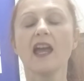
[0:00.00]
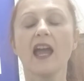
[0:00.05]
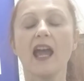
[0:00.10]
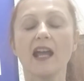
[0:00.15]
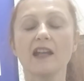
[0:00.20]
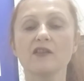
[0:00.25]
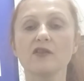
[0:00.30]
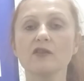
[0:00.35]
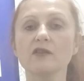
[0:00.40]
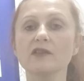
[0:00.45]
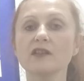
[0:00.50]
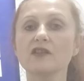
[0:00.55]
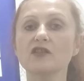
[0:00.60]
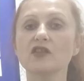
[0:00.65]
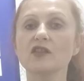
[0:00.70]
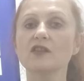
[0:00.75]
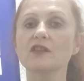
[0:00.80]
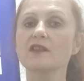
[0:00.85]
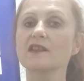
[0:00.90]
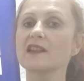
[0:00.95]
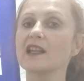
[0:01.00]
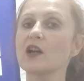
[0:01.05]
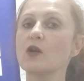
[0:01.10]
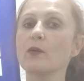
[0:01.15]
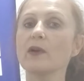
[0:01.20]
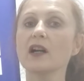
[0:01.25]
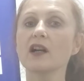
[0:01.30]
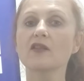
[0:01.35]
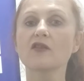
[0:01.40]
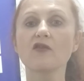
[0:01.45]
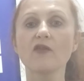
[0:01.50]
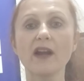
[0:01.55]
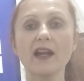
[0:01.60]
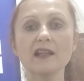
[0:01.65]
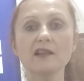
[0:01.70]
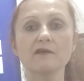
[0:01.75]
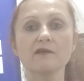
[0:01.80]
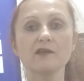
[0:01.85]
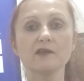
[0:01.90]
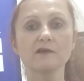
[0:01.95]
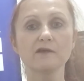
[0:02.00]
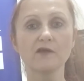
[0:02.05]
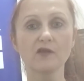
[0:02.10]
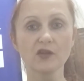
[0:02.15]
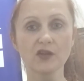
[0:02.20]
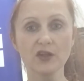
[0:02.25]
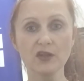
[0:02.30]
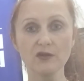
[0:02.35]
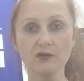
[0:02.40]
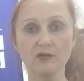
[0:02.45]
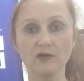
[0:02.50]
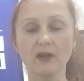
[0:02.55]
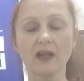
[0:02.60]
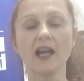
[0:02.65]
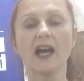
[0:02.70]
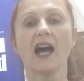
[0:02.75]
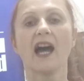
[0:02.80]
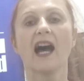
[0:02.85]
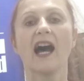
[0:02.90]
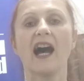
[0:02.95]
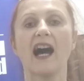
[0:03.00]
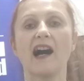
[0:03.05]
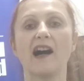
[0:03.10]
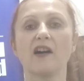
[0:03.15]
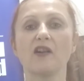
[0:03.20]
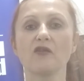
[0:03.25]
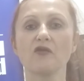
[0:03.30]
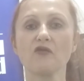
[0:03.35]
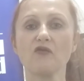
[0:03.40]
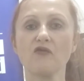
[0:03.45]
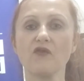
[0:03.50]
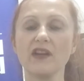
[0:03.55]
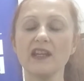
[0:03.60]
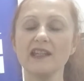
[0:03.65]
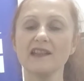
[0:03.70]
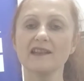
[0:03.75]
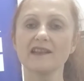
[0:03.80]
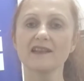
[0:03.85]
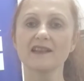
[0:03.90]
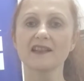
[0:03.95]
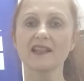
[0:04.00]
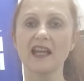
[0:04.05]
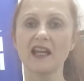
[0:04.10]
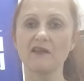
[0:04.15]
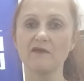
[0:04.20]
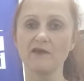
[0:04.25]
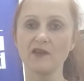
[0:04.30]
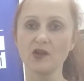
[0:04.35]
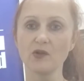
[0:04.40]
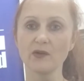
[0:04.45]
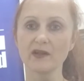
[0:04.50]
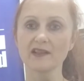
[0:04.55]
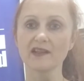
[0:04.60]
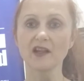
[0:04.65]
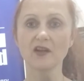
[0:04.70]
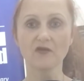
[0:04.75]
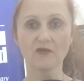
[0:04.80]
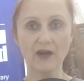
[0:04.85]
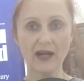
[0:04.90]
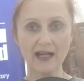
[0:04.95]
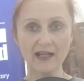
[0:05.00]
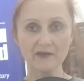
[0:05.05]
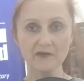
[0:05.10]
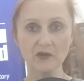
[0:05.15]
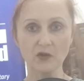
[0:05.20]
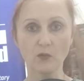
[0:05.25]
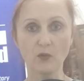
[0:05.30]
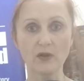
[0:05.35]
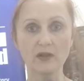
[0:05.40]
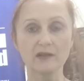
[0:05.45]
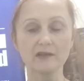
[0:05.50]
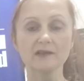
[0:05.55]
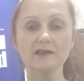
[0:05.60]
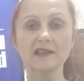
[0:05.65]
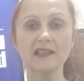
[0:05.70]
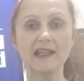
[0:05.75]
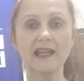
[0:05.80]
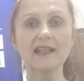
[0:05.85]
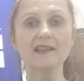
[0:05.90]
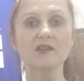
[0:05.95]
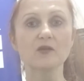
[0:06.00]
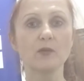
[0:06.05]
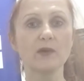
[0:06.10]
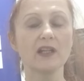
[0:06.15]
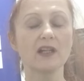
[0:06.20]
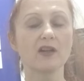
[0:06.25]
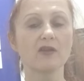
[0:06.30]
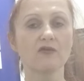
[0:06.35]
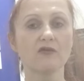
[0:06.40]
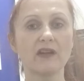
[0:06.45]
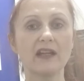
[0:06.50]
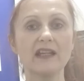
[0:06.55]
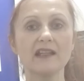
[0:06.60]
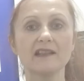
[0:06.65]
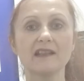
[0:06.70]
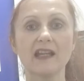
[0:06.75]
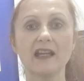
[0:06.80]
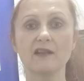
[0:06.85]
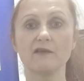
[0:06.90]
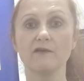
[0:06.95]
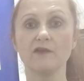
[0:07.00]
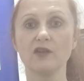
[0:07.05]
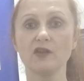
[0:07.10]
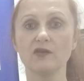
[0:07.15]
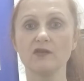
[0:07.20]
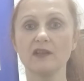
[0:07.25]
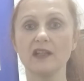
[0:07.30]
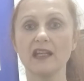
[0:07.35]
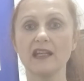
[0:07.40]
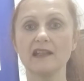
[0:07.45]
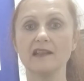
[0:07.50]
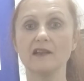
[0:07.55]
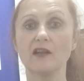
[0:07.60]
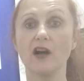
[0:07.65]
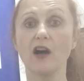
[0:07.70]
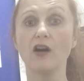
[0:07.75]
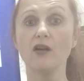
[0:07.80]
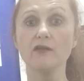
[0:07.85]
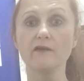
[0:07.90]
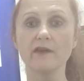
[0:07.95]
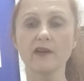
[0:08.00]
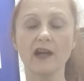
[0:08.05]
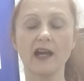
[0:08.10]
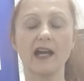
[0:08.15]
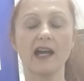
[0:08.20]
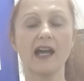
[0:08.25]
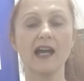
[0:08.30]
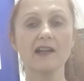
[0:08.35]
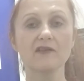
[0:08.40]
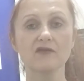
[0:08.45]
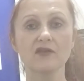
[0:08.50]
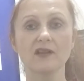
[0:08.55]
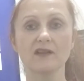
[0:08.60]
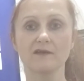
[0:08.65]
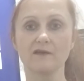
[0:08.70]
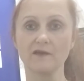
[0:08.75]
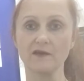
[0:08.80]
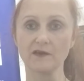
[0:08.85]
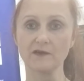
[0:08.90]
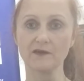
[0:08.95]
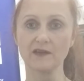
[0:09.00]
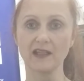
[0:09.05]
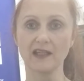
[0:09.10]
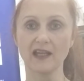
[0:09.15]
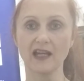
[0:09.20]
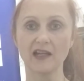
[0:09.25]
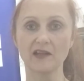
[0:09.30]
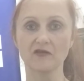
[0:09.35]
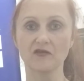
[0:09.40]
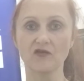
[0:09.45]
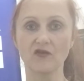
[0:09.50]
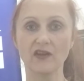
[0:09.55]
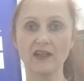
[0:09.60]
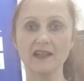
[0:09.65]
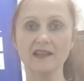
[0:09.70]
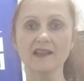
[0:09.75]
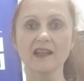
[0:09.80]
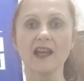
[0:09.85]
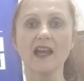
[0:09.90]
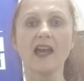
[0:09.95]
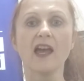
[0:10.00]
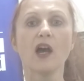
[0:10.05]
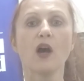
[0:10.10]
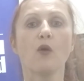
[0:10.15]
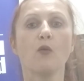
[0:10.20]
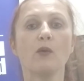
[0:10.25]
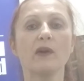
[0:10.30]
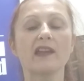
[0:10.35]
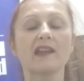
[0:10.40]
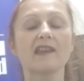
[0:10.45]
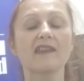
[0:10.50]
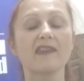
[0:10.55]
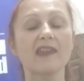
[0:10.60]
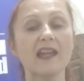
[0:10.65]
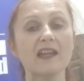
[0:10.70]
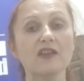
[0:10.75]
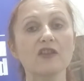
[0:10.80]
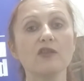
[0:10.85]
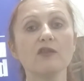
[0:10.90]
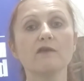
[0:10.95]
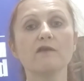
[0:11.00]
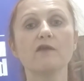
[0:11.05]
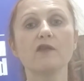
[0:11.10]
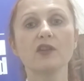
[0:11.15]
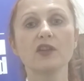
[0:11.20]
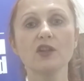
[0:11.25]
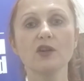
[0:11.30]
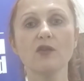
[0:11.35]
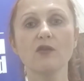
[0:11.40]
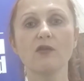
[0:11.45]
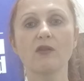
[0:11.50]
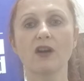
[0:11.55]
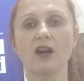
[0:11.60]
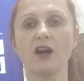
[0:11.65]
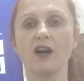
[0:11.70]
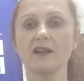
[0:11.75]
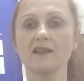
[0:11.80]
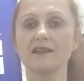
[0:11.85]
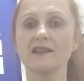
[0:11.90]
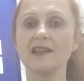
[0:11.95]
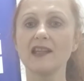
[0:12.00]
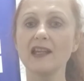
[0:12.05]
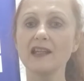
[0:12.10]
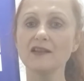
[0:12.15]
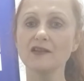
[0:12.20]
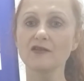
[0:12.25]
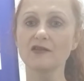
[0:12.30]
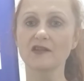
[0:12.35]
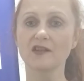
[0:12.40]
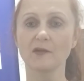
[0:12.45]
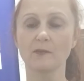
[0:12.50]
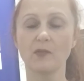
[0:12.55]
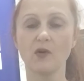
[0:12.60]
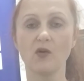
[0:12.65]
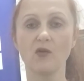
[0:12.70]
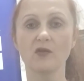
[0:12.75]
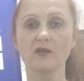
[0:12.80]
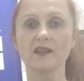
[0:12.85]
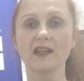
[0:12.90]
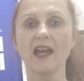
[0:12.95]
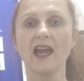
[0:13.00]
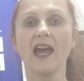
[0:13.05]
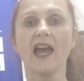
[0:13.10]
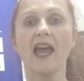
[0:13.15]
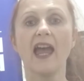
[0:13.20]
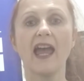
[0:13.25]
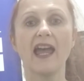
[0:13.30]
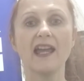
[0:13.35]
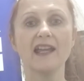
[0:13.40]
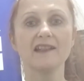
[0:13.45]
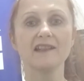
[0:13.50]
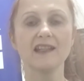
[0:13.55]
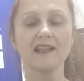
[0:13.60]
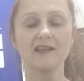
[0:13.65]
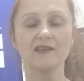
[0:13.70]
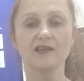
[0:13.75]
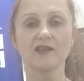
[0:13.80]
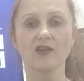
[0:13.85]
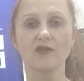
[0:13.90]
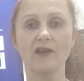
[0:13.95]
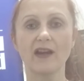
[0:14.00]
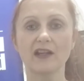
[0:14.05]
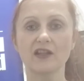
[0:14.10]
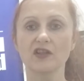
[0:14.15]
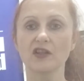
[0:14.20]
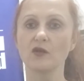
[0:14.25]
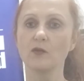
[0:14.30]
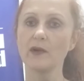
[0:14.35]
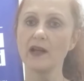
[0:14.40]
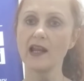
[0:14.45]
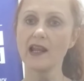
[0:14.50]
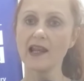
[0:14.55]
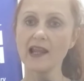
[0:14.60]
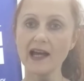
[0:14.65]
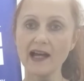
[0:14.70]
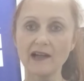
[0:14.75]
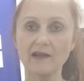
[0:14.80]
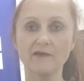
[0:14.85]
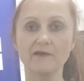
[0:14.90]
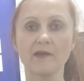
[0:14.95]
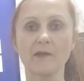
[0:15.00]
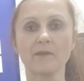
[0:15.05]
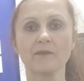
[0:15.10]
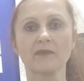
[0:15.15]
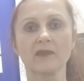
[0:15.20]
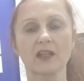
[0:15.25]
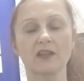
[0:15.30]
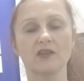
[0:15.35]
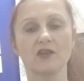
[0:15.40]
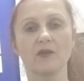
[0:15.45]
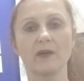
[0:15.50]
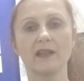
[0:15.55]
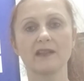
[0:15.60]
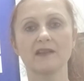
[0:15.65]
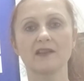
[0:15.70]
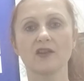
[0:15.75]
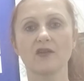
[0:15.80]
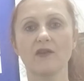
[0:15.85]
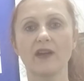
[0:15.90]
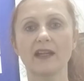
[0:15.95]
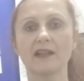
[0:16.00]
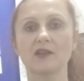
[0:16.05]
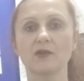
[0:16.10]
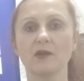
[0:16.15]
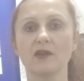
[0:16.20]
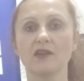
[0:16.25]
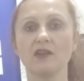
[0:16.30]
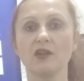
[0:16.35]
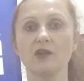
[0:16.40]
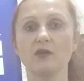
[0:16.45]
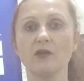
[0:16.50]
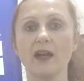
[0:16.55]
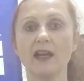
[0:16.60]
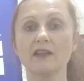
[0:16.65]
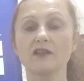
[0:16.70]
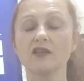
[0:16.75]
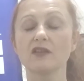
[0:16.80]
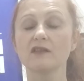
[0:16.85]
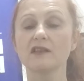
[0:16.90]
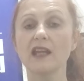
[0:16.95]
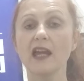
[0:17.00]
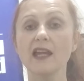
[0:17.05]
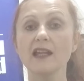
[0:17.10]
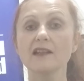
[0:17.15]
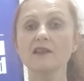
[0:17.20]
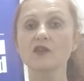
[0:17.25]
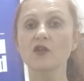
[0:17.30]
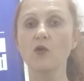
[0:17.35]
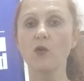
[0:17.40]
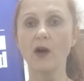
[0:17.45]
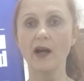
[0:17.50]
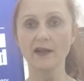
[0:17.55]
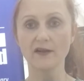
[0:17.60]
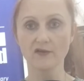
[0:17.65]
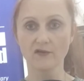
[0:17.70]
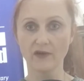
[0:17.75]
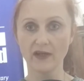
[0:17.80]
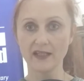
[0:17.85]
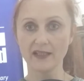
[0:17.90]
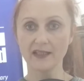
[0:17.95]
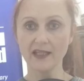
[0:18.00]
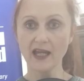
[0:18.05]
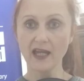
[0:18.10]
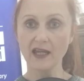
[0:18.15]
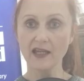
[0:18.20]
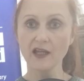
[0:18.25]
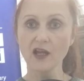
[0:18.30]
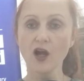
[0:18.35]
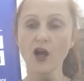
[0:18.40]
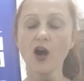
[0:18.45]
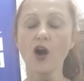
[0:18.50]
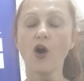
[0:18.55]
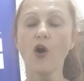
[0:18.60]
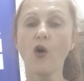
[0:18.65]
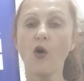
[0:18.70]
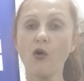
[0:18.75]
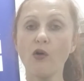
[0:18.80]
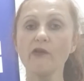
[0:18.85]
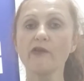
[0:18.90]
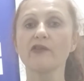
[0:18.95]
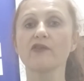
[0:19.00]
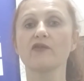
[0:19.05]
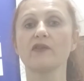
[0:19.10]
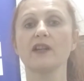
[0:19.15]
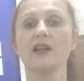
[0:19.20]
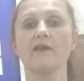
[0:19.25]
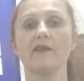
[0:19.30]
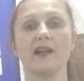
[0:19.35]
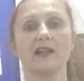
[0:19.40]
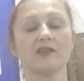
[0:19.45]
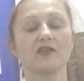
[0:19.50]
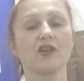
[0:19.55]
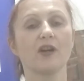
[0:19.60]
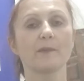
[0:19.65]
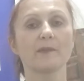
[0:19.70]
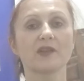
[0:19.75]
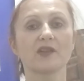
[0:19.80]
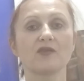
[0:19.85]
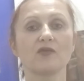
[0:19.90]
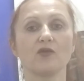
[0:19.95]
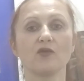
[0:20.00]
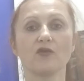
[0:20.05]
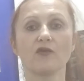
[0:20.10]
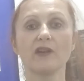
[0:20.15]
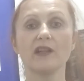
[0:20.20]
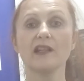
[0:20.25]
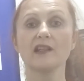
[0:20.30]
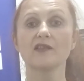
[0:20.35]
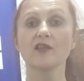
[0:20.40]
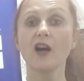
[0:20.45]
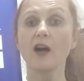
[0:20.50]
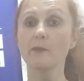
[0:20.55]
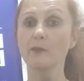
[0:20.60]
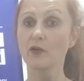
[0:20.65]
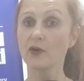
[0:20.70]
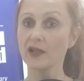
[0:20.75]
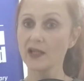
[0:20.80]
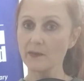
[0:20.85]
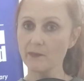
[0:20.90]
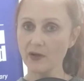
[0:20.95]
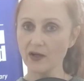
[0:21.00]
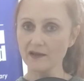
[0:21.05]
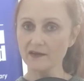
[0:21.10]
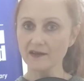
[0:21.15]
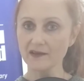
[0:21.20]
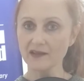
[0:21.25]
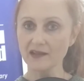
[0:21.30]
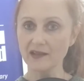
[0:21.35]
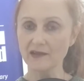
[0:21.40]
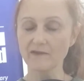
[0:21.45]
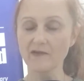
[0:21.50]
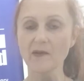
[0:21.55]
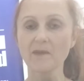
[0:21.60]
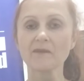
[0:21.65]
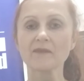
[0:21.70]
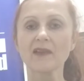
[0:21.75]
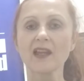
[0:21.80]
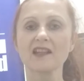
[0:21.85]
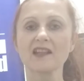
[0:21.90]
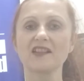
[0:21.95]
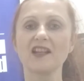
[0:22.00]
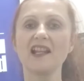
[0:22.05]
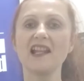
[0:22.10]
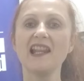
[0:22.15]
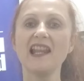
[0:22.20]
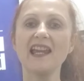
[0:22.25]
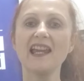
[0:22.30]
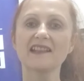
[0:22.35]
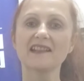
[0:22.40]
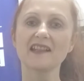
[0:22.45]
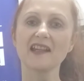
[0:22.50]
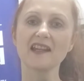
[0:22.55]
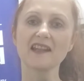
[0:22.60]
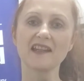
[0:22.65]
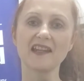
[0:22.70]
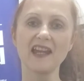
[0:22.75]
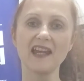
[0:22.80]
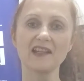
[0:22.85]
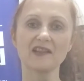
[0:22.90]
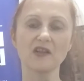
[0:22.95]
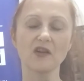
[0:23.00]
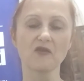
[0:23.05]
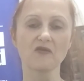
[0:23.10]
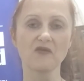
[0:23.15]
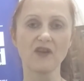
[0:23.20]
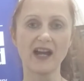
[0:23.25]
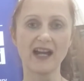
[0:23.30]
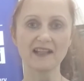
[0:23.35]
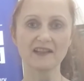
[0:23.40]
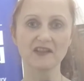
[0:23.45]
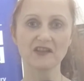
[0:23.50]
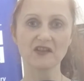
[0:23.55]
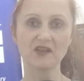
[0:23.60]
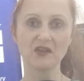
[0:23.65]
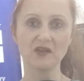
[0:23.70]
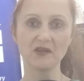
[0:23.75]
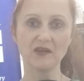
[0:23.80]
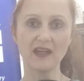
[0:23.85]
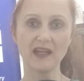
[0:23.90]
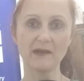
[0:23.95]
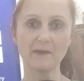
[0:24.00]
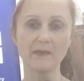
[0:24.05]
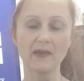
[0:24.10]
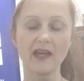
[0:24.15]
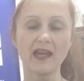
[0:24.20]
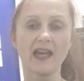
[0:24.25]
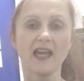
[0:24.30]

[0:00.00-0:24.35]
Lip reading: And also just to say we are grateful for you, our readers and viewers around the world. Yes, we are read and viewed in over 150 countries. We thank you for your continued support and interaction. We love to interact with you. And today is quite a rare day. All three of our top stories are pretty positive. So let's get right to them.